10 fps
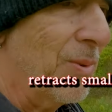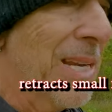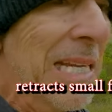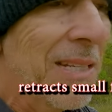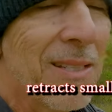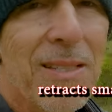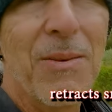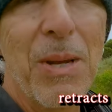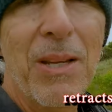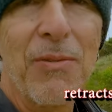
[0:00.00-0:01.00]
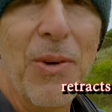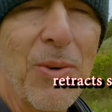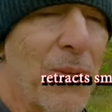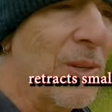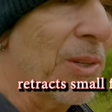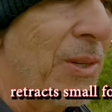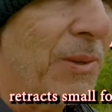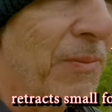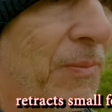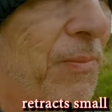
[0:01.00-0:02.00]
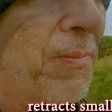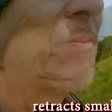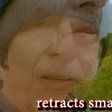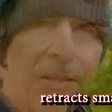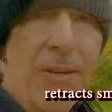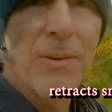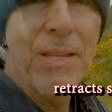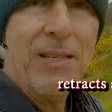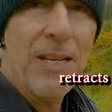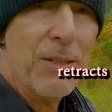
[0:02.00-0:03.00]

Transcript: need to make your photos look good. So, and that